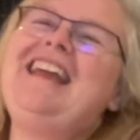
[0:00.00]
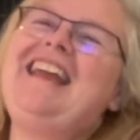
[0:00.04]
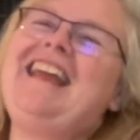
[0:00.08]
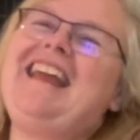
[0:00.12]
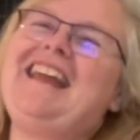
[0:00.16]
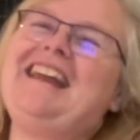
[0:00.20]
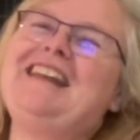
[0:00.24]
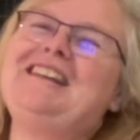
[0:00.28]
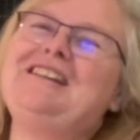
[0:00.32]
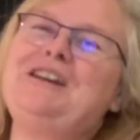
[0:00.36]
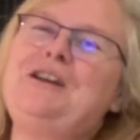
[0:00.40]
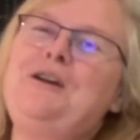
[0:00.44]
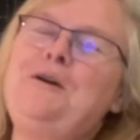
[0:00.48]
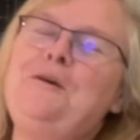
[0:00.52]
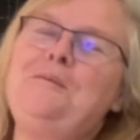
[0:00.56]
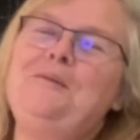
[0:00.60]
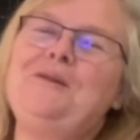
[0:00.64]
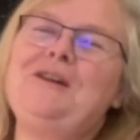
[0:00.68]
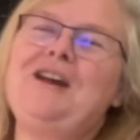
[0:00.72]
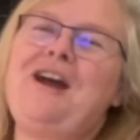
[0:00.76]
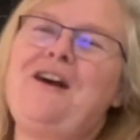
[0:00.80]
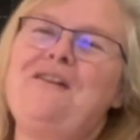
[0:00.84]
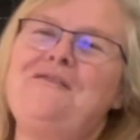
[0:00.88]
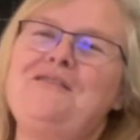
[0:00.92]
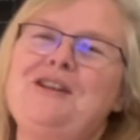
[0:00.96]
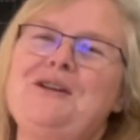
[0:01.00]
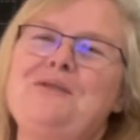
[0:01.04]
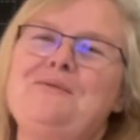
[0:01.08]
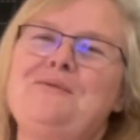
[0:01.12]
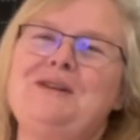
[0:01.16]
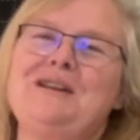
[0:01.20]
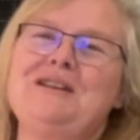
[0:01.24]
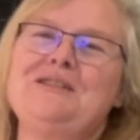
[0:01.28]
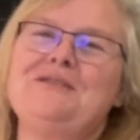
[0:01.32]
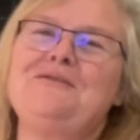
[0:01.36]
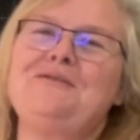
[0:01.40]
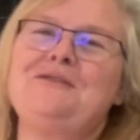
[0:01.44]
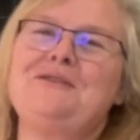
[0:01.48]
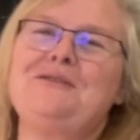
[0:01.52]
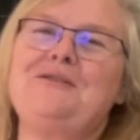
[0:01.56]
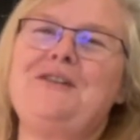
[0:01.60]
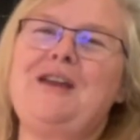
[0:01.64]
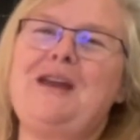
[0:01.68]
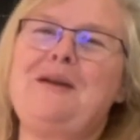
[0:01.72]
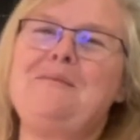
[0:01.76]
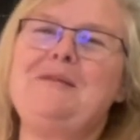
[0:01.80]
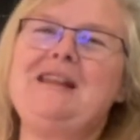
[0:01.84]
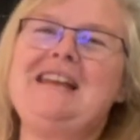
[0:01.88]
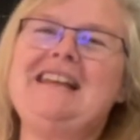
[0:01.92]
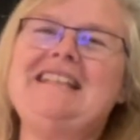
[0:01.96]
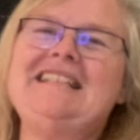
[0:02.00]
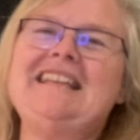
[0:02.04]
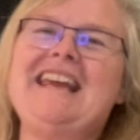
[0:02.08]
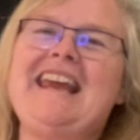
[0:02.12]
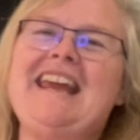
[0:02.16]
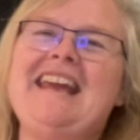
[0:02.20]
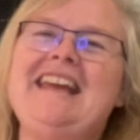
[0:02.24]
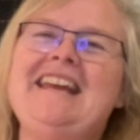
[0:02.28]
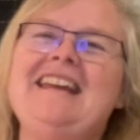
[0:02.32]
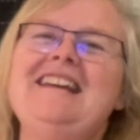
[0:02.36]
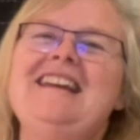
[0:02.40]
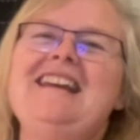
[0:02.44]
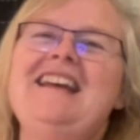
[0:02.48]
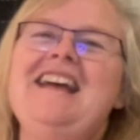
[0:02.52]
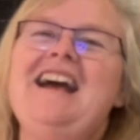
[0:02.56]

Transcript: And I hope you're having a wonderful family day.